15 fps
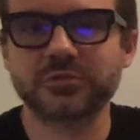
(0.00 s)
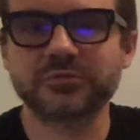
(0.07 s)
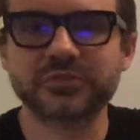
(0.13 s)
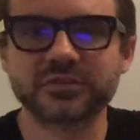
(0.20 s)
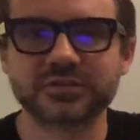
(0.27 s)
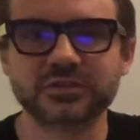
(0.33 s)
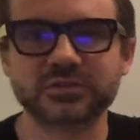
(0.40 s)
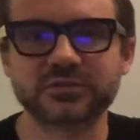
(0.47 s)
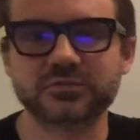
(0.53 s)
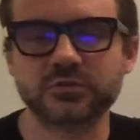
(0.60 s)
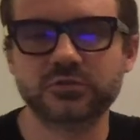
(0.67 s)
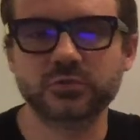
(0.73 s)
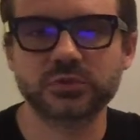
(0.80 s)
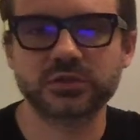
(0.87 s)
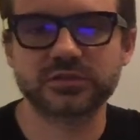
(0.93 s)
depending on whether you're
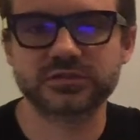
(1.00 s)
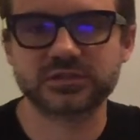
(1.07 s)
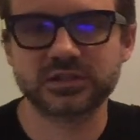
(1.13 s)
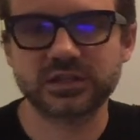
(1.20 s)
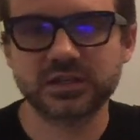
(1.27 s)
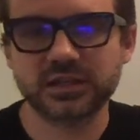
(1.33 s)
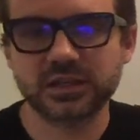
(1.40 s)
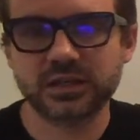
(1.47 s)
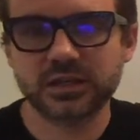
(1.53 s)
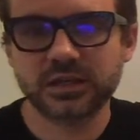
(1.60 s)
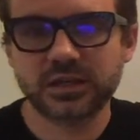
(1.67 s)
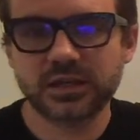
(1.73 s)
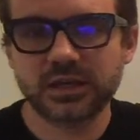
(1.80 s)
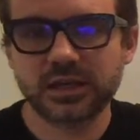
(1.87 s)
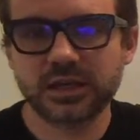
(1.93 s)
a physicalist or a dualist.